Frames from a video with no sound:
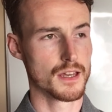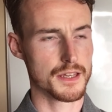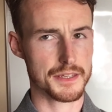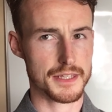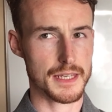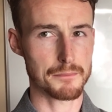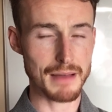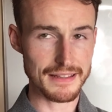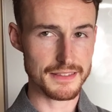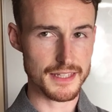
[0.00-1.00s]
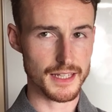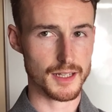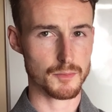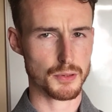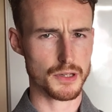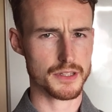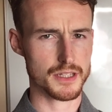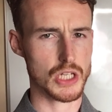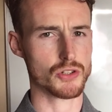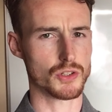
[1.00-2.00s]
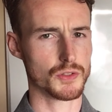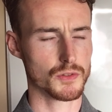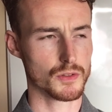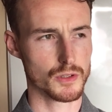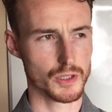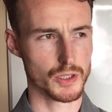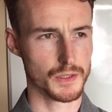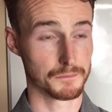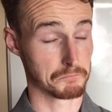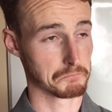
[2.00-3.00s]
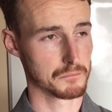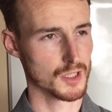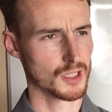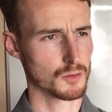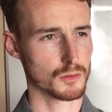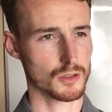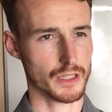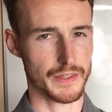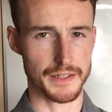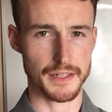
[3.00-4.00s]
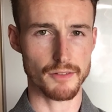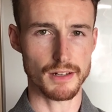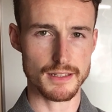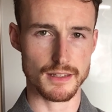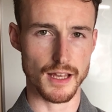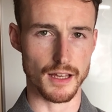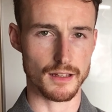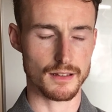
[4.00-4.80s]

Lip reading: Semantic precision. What in the devil is that?